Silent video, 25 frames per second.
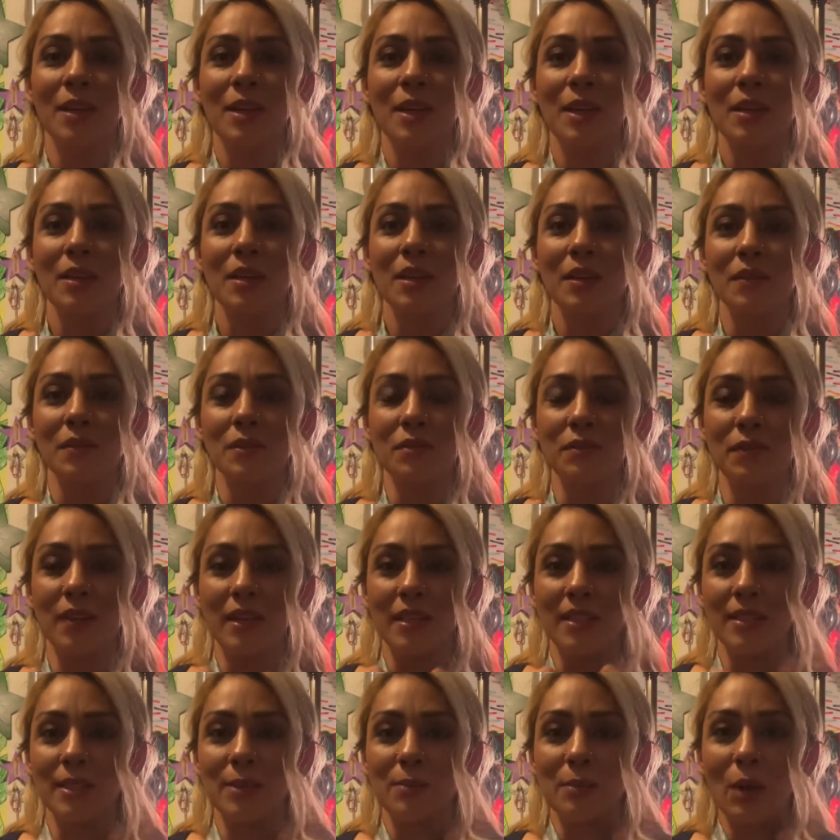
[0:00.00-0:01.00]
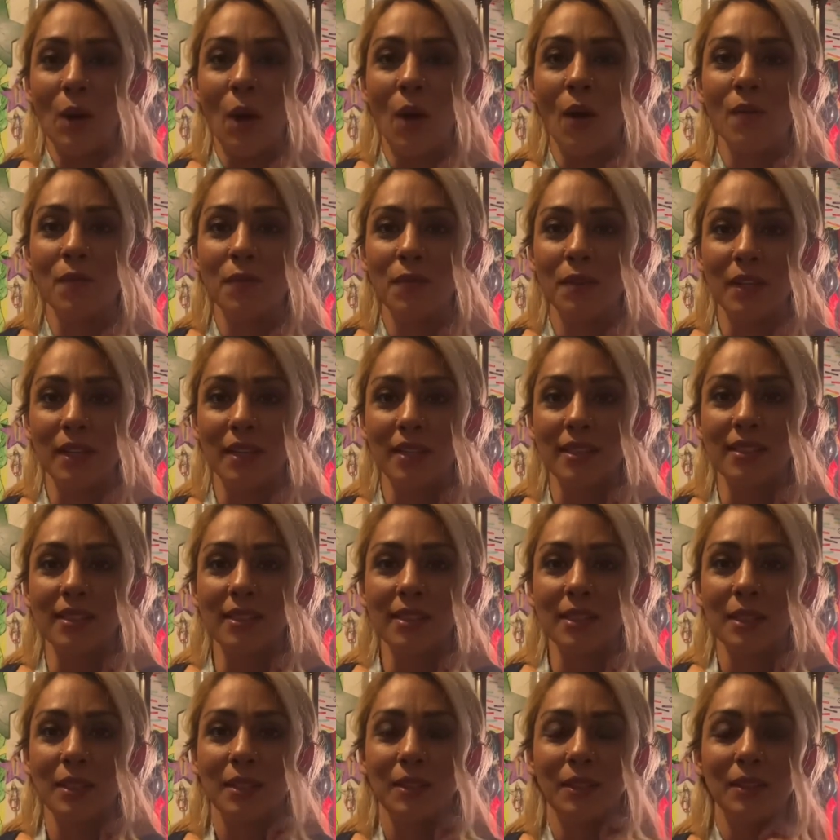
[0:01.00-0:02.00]
give a friend some confidence.
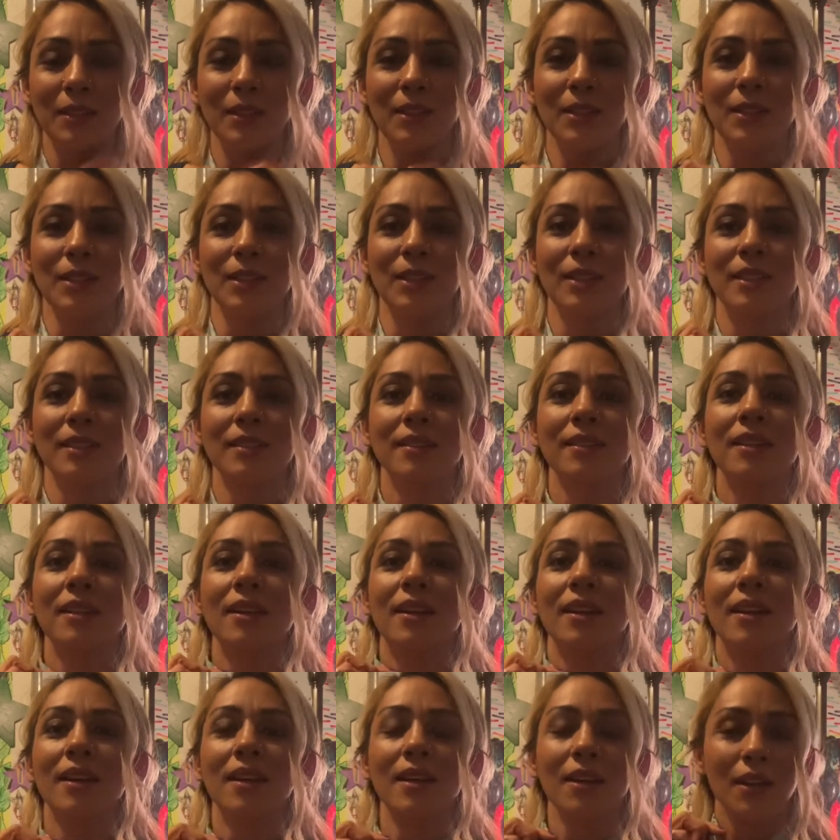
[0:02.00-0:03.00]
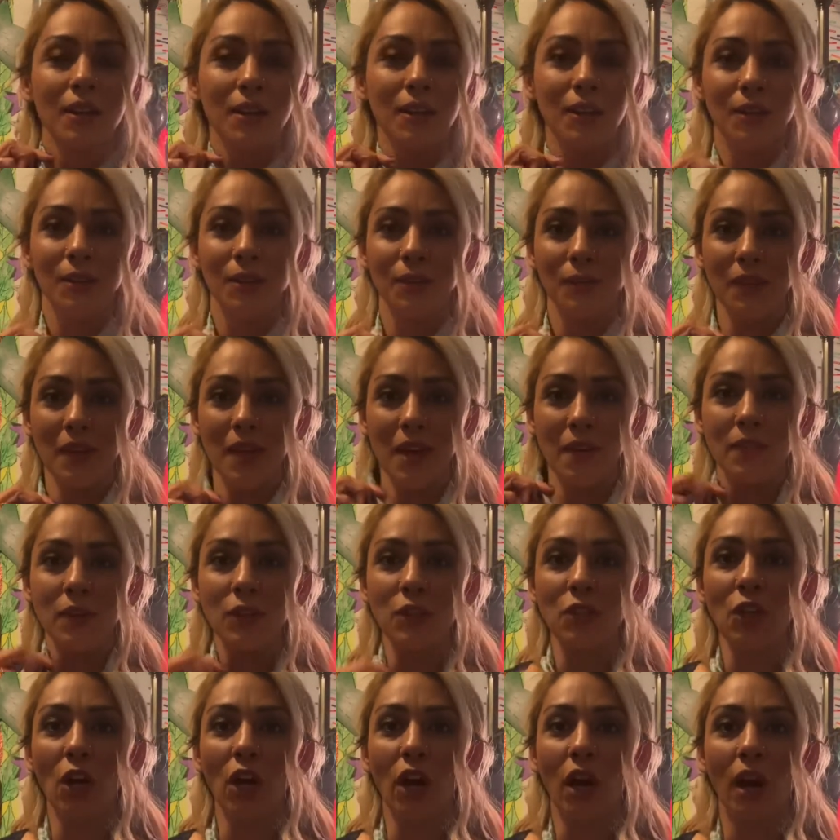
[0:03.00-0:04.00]
Or, you know, if they have a
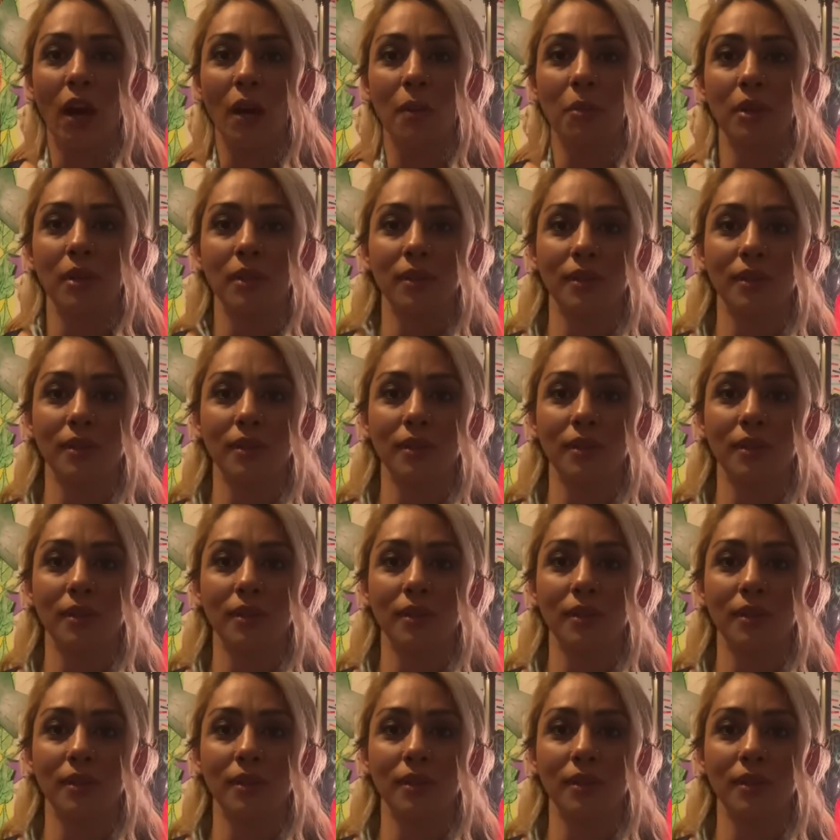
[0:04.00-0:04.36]
job,